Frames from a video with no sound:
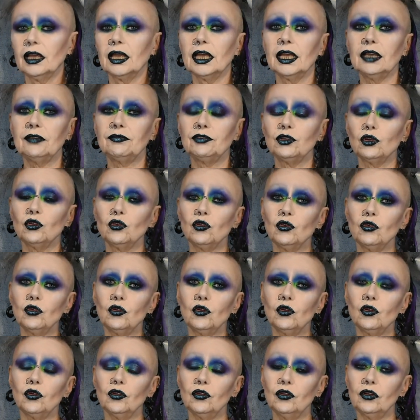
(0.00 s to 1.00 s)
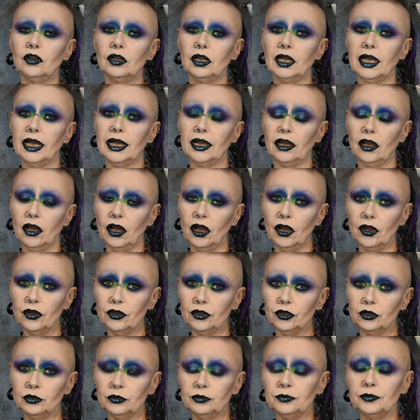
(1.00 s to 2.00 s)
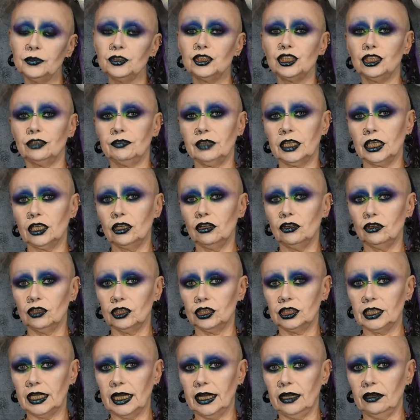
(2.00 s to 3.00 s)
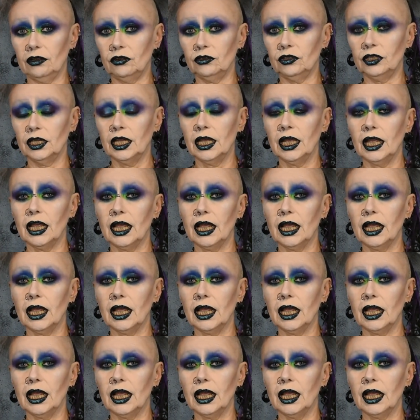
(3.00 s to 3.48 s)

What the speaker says: if you're at home during lockdown